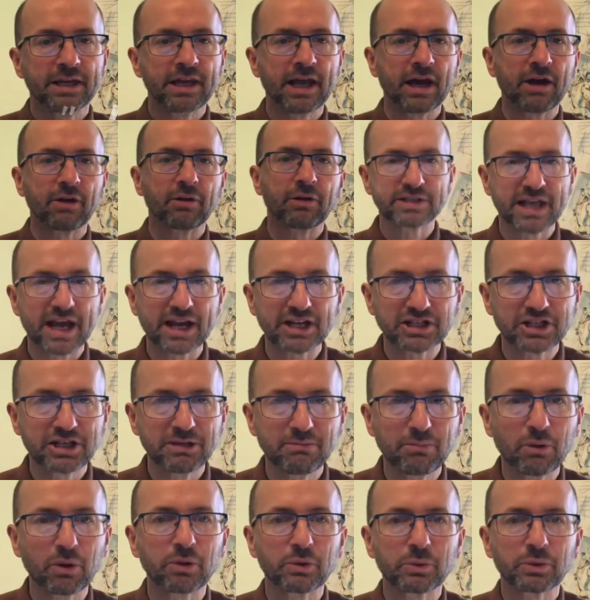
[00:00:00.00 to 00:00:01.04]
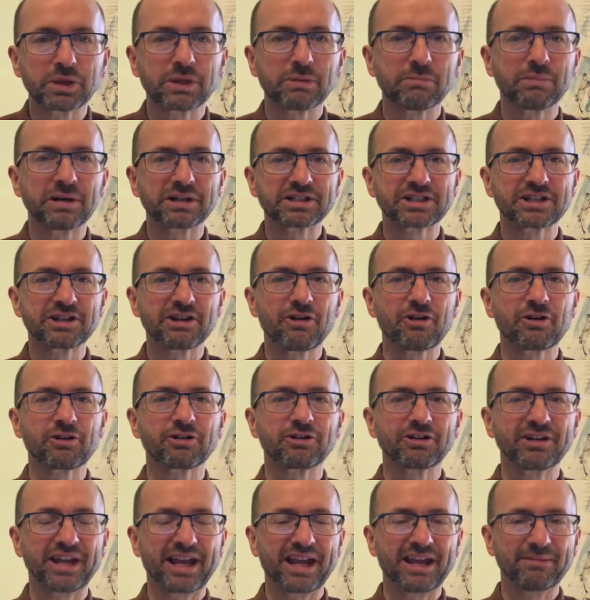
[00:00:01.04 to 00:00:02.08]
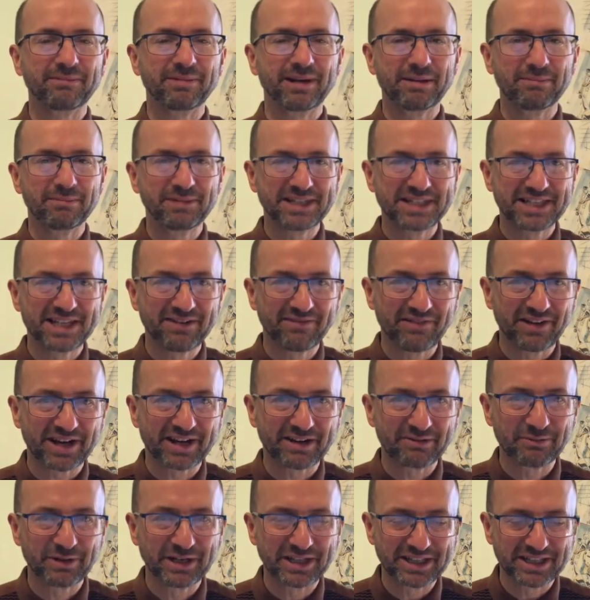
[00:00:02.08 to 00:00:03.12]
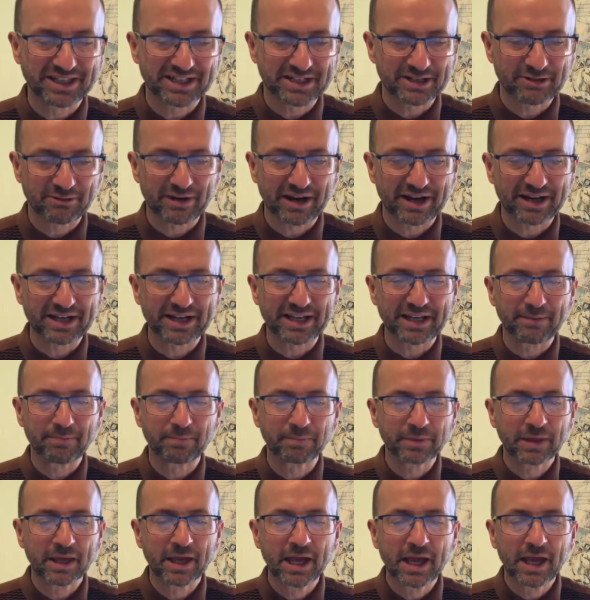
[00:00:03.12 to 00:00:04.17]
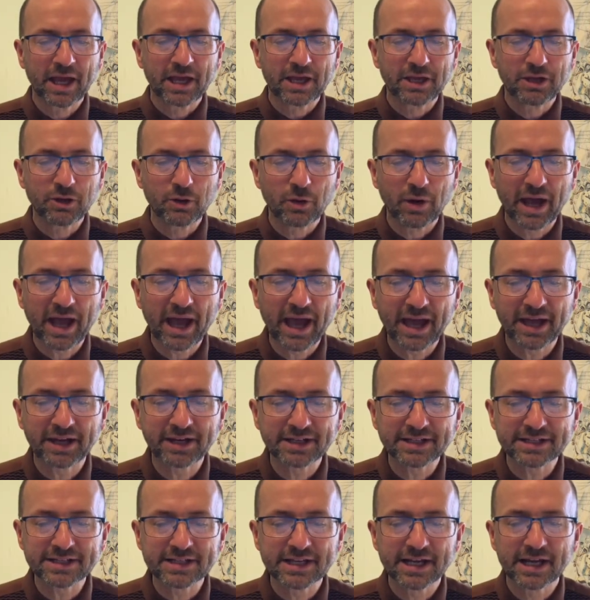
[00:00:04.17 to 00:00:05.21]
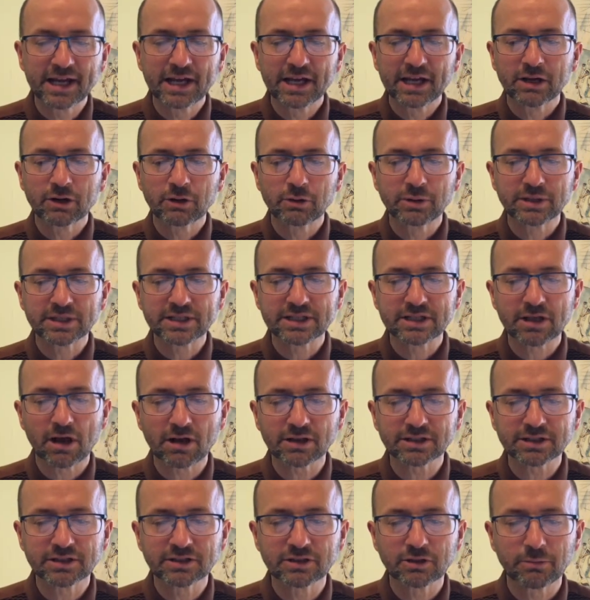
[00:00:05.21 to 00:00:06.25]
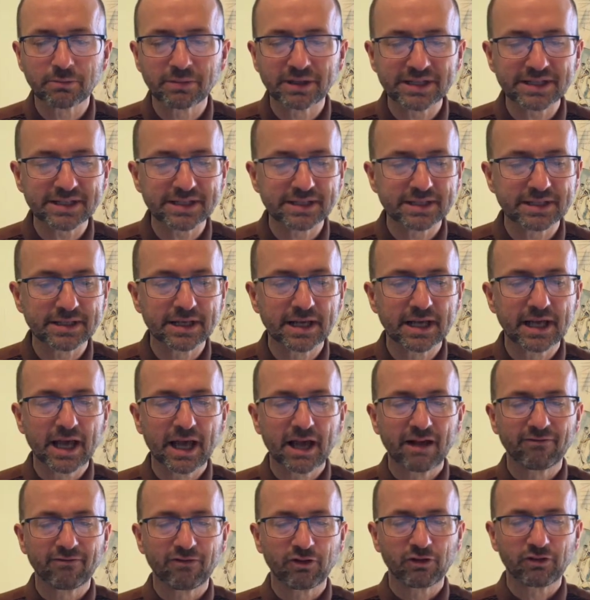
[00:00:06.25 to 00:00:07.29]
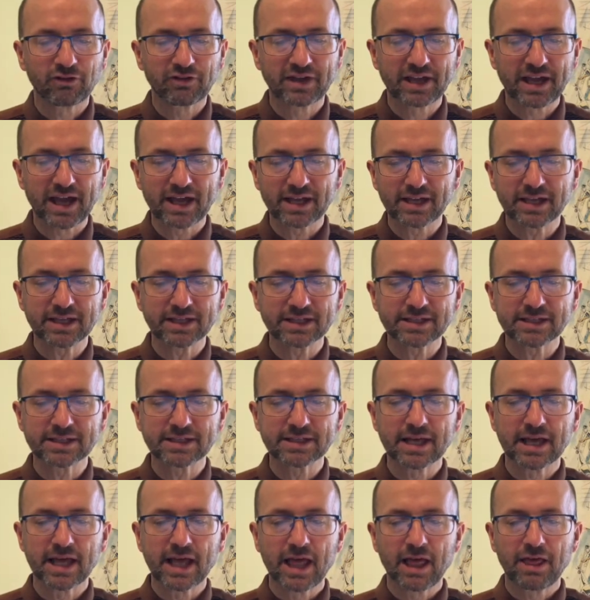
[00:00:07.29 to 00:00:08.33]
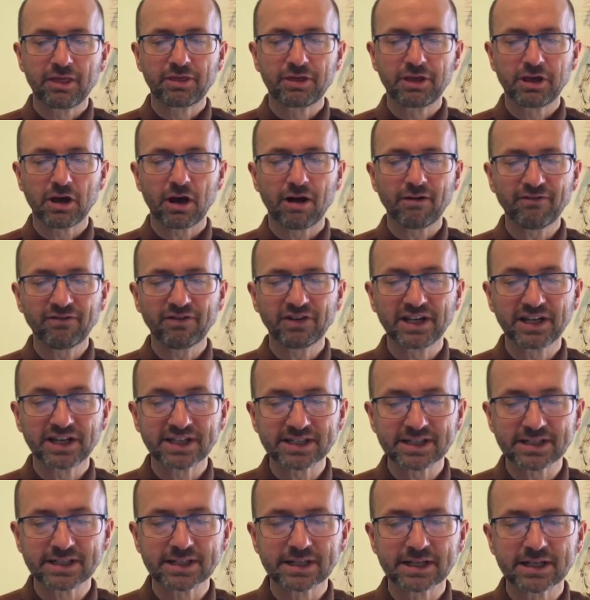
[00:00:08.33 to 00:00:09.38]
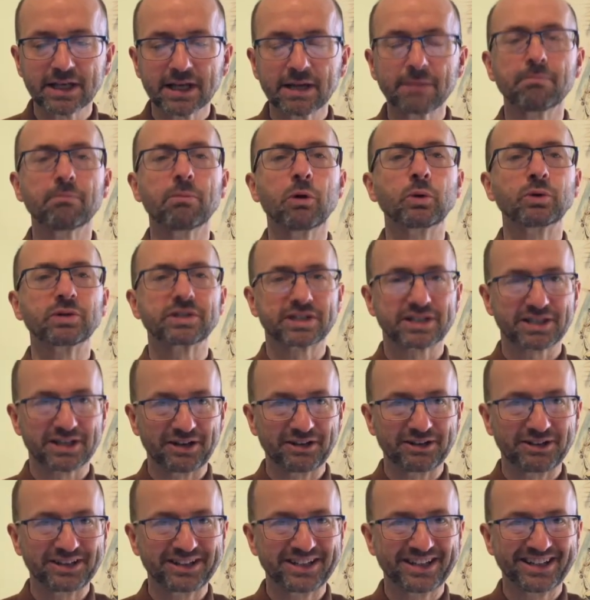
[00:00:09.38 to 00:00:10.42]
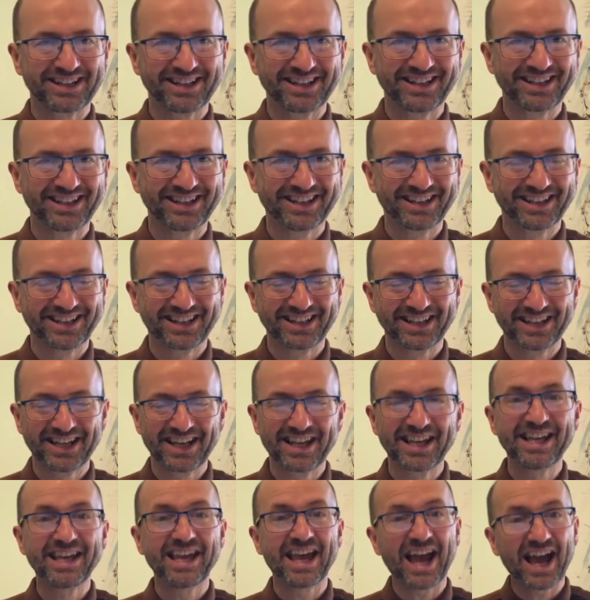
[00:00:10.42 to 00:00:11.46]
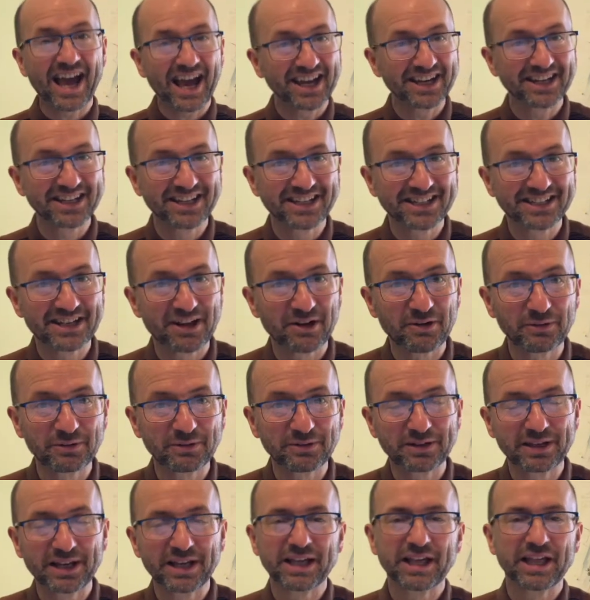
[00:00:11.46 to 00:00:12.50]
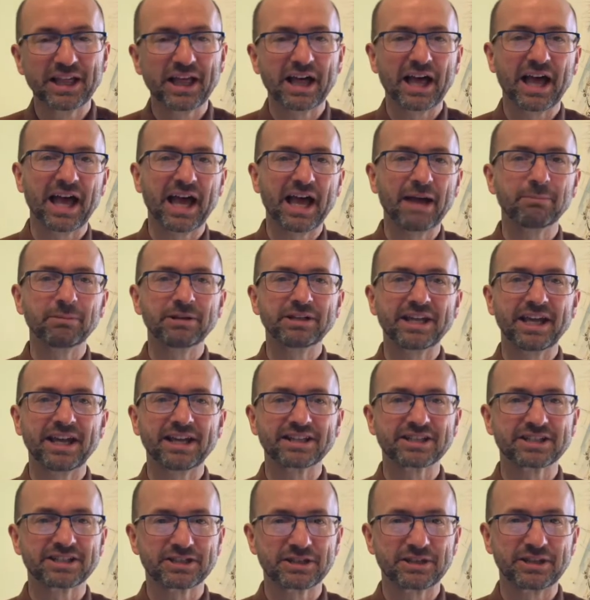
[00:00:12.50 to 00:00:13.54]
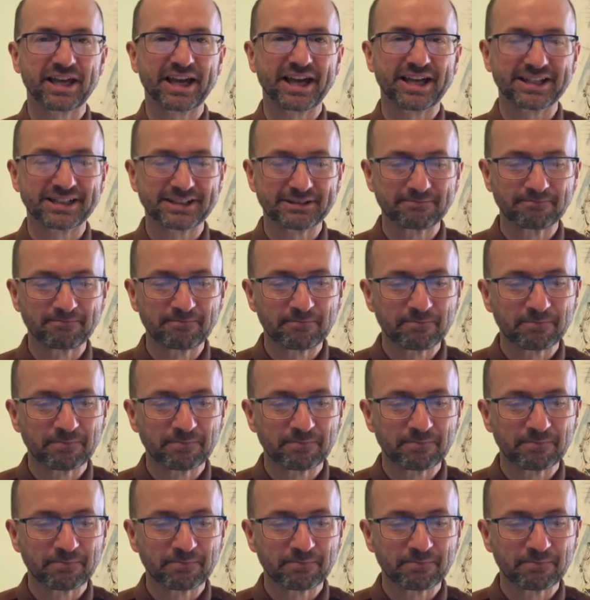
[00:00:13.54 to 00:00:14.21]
Now, he was actually born with a much longer name. Let me see if I can read this correctly. Johannes Chrysostomus Wolfgangus Theophilus Mozart. He added his own Amadeus to that.